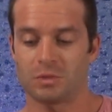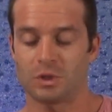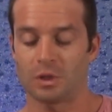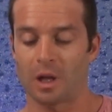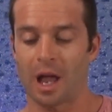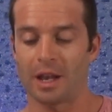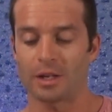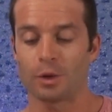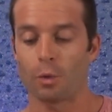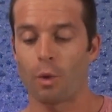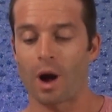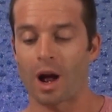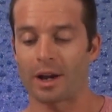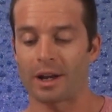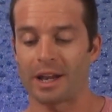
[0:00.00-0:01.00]
you
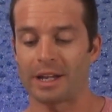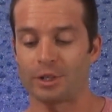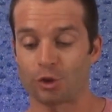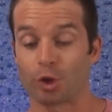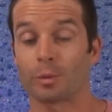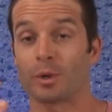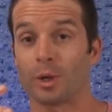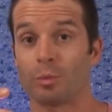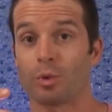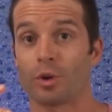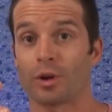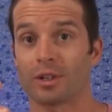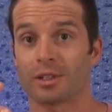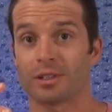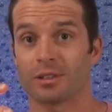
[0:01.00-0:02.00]
want a German
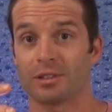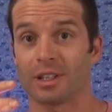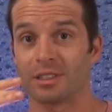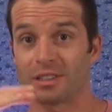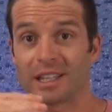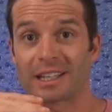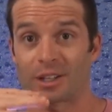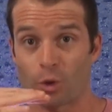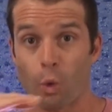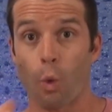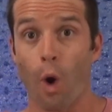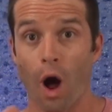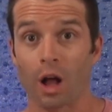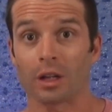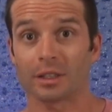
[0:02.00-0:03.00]
import that's like
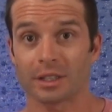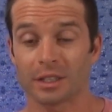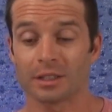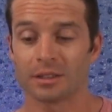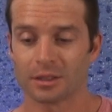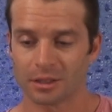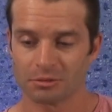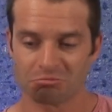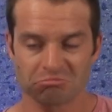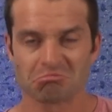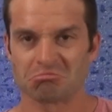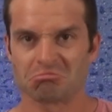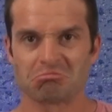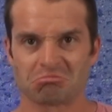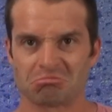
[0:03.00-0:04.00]
quality,
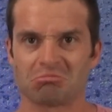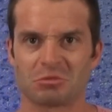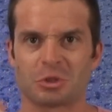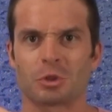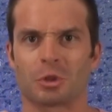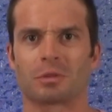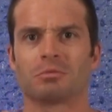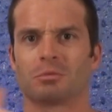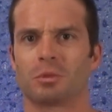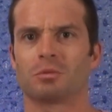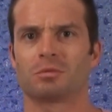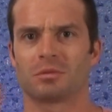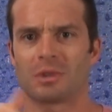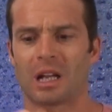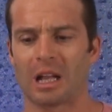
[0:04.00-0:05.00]
sure,
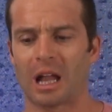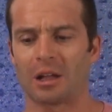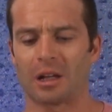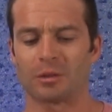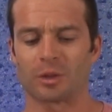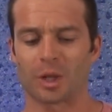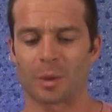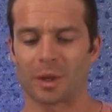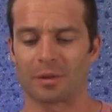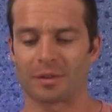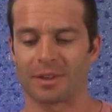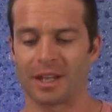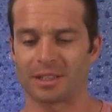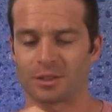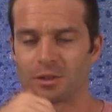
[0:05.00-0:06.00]
I'll recommend
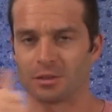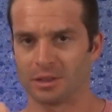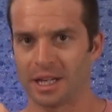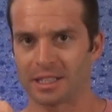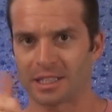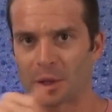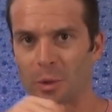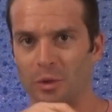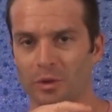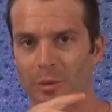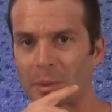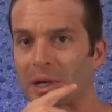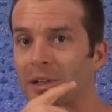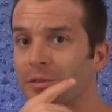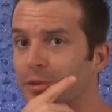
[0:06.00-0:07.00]
for that. So yes, I will
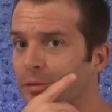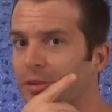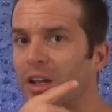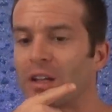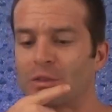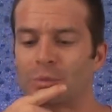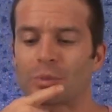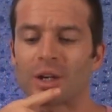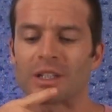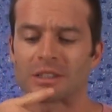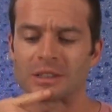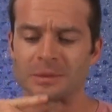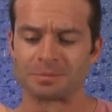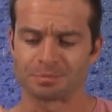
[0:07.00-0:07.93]
recommend it for value for price.